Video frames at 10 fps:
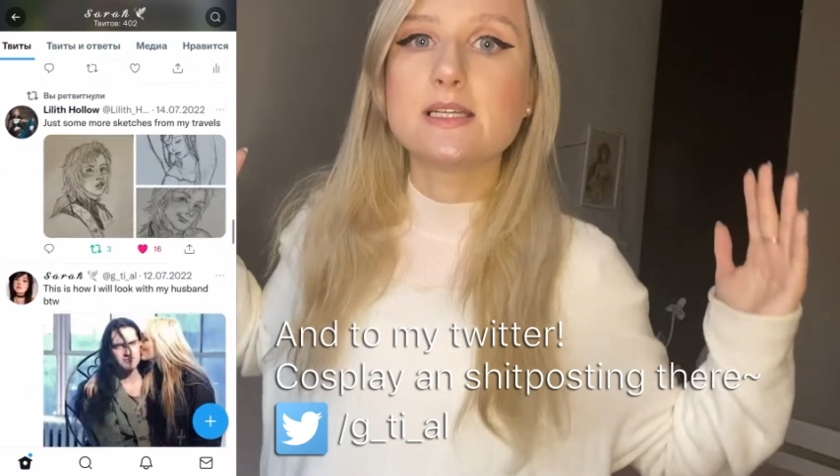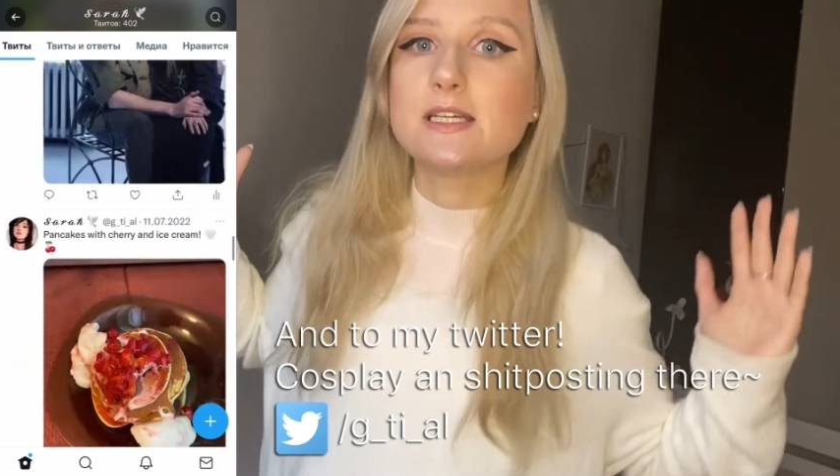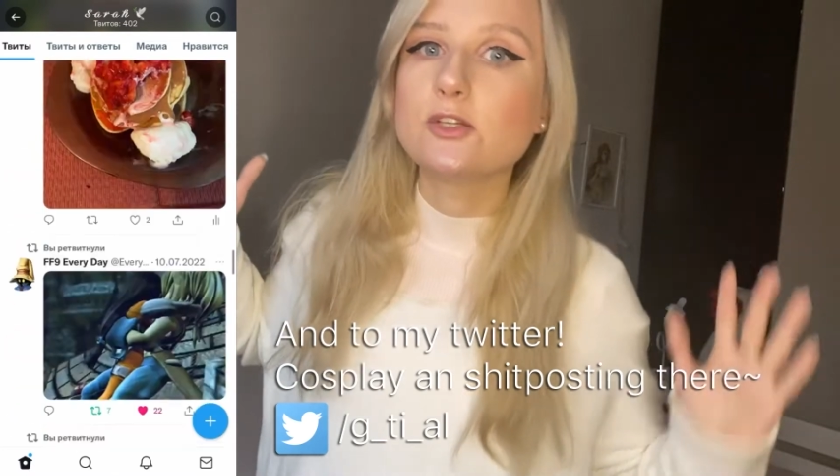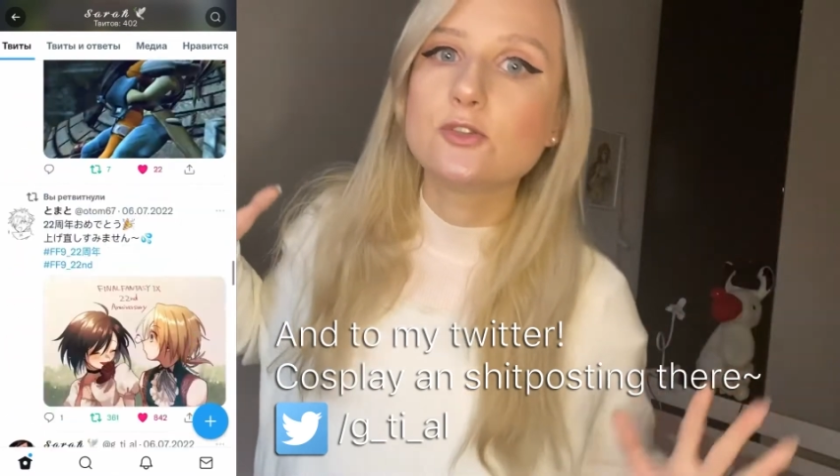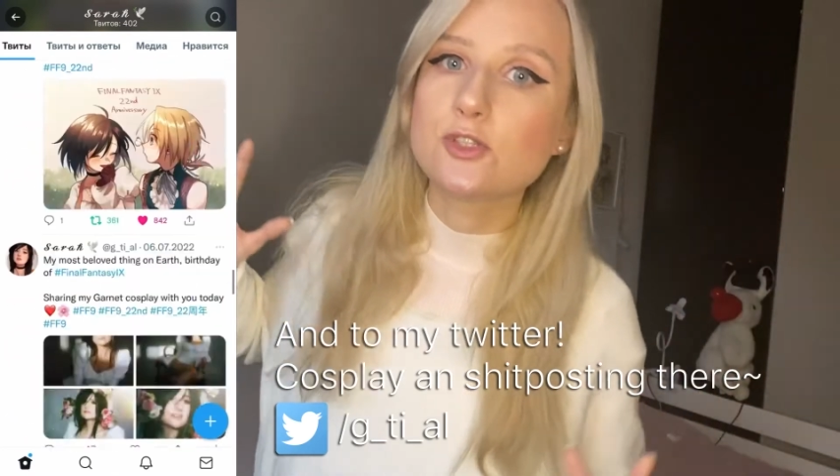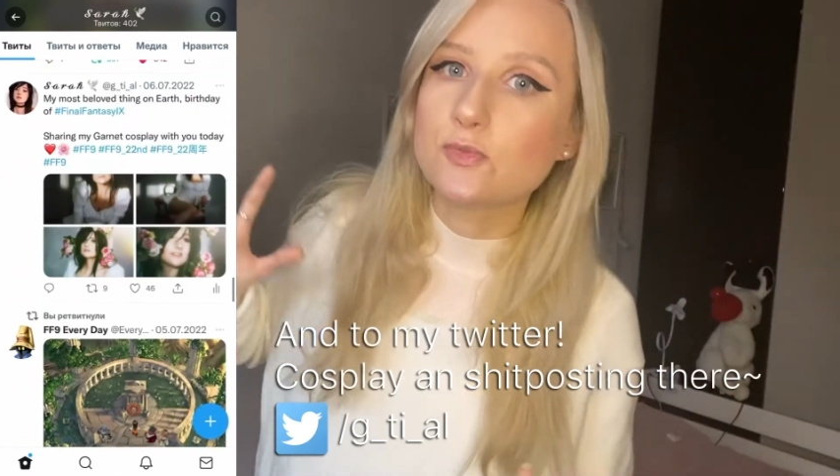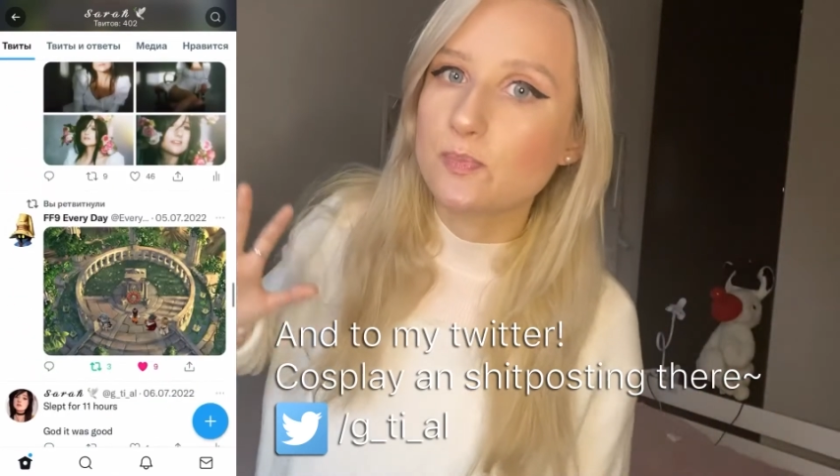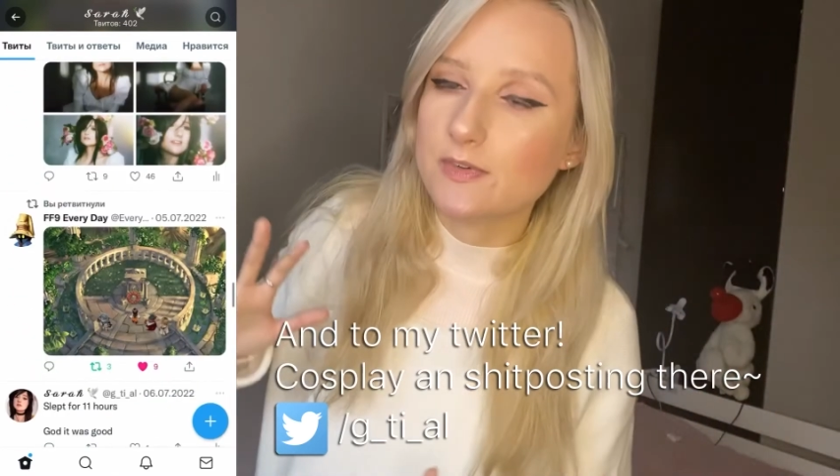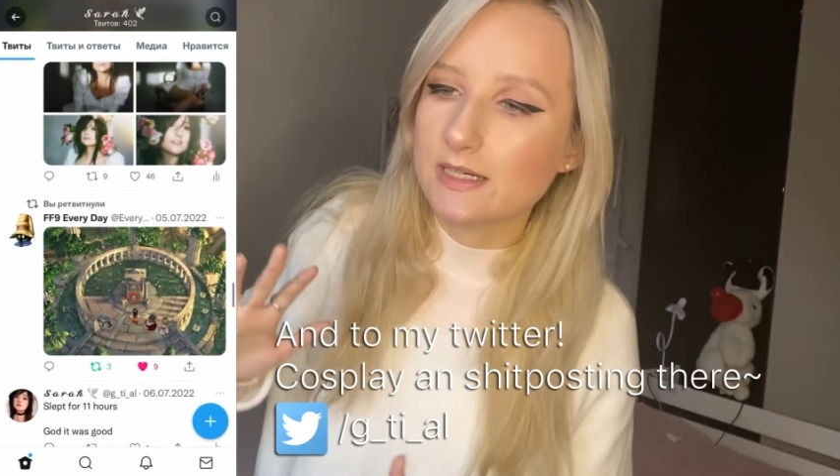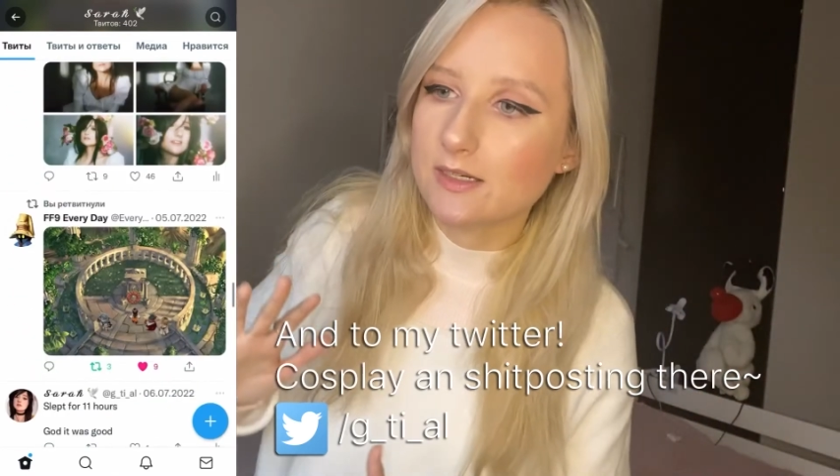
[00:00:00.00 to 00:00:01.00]
the
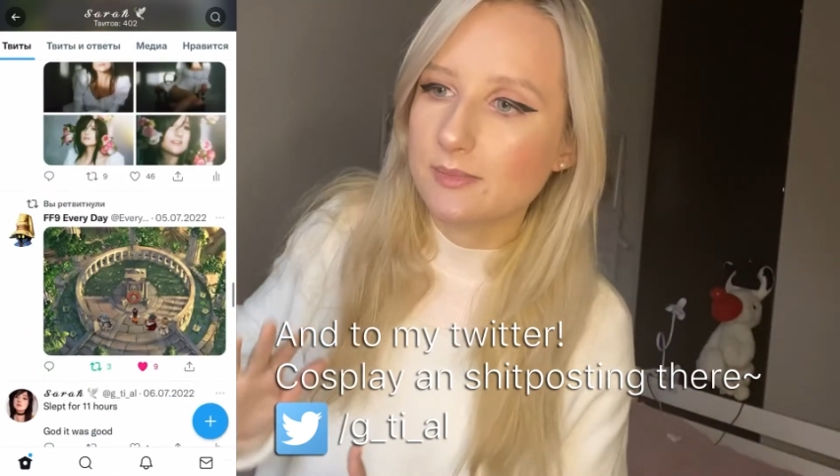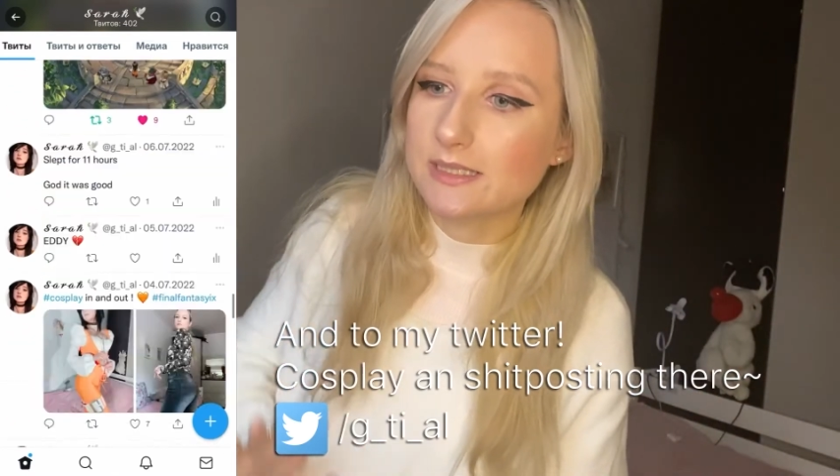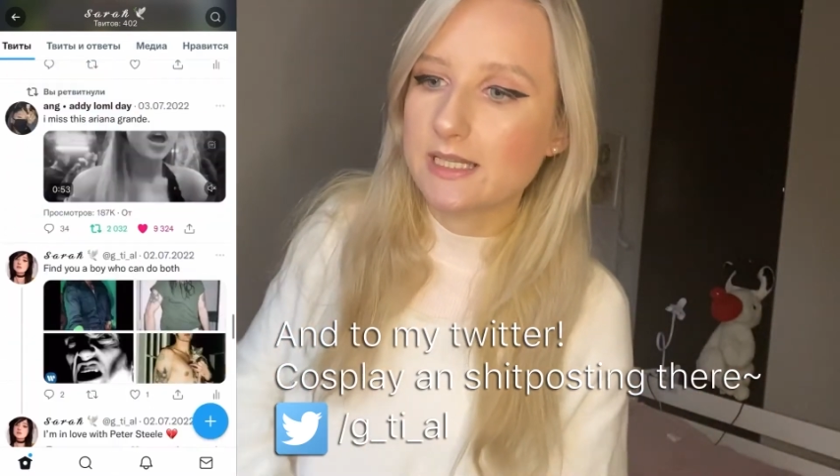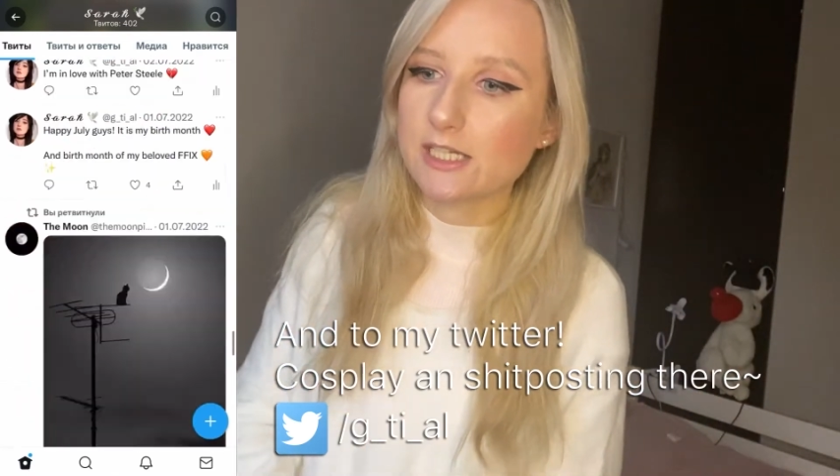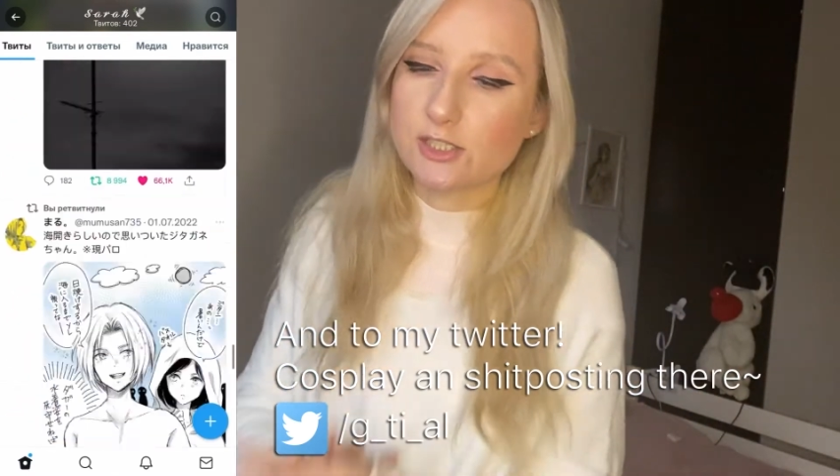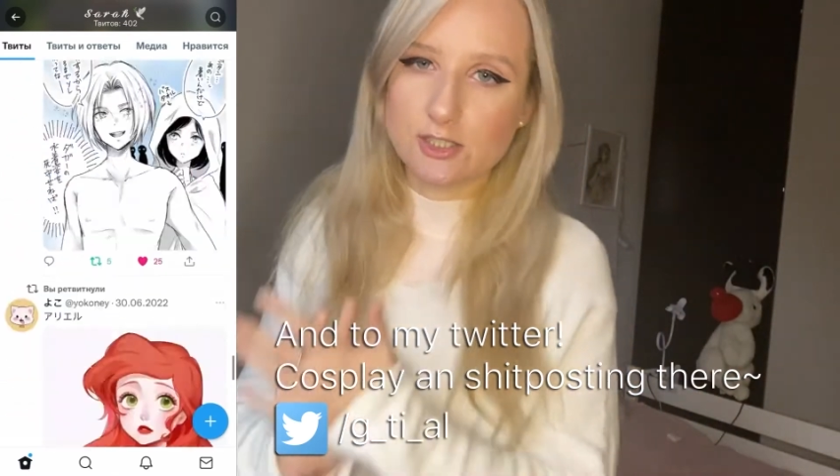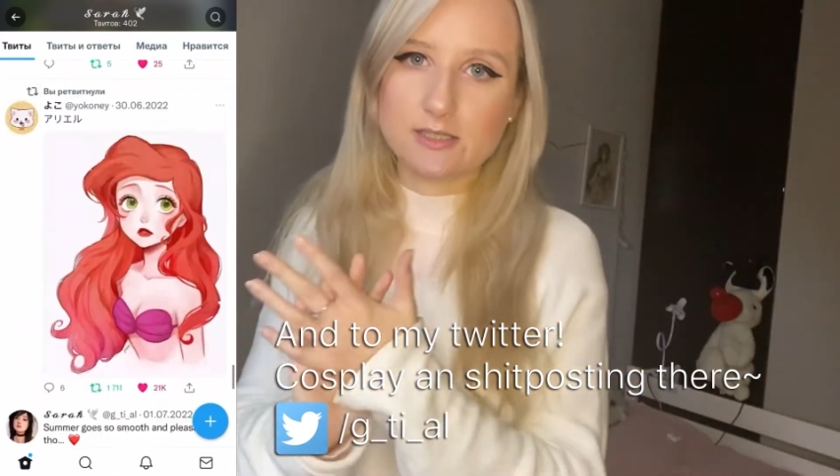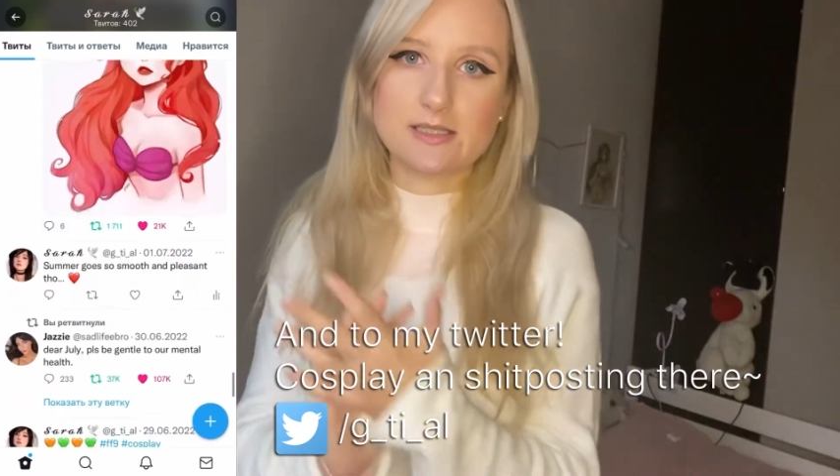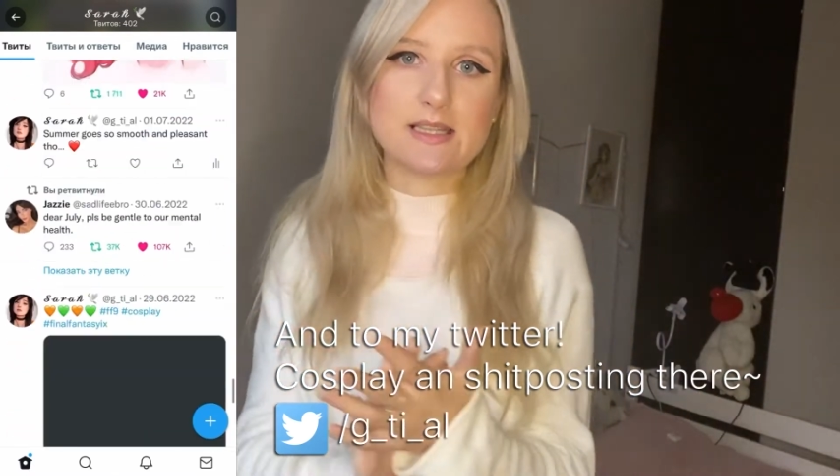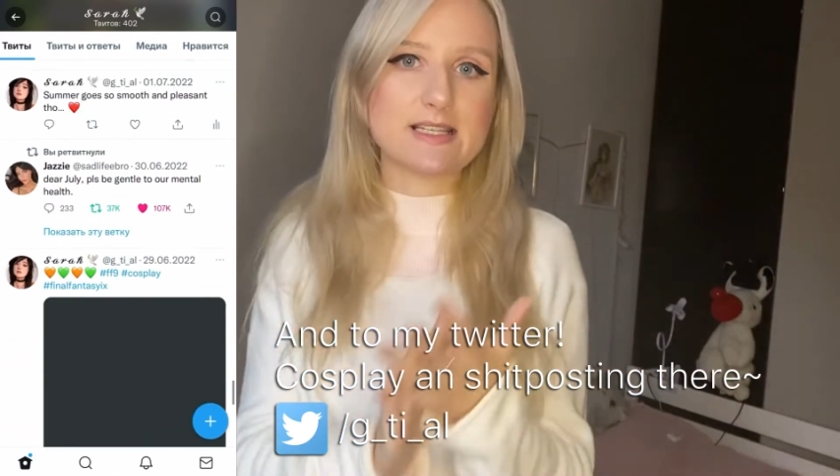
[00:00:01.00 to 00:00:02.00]
YouTube
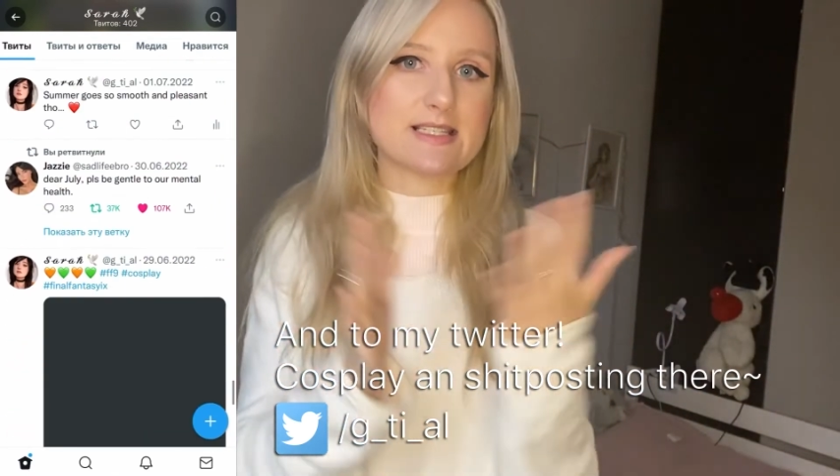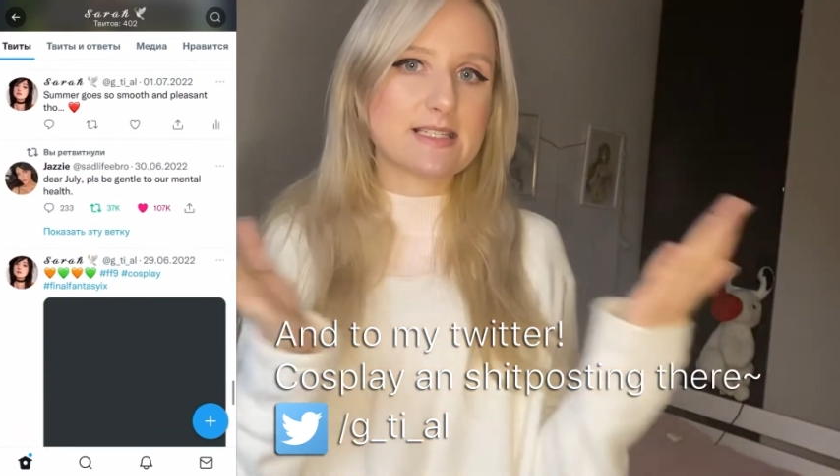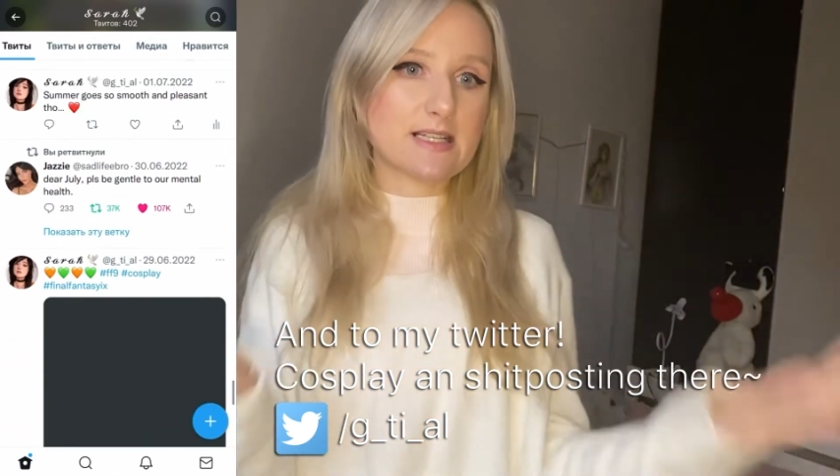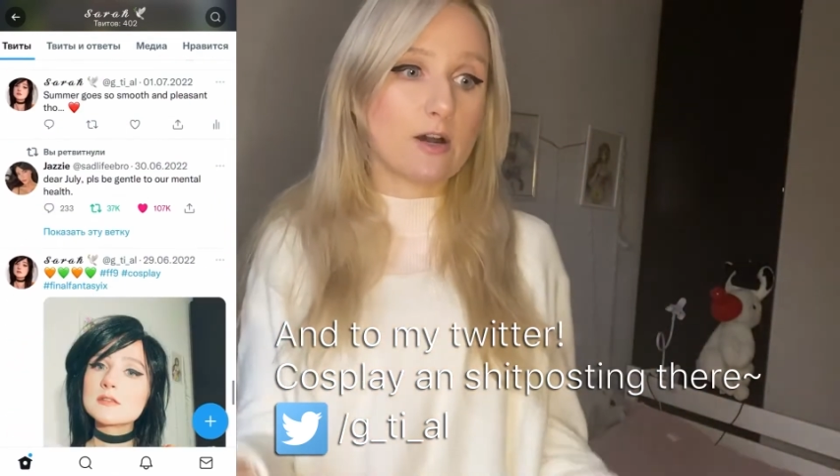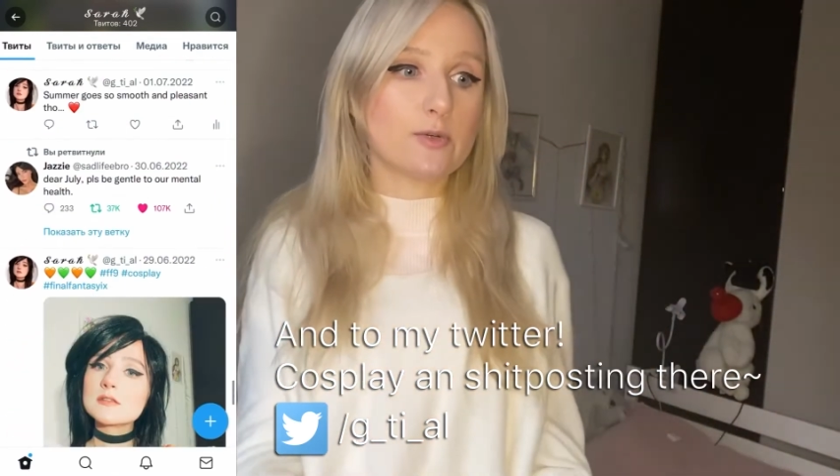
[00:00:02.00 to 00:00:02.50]
recommendation. This is how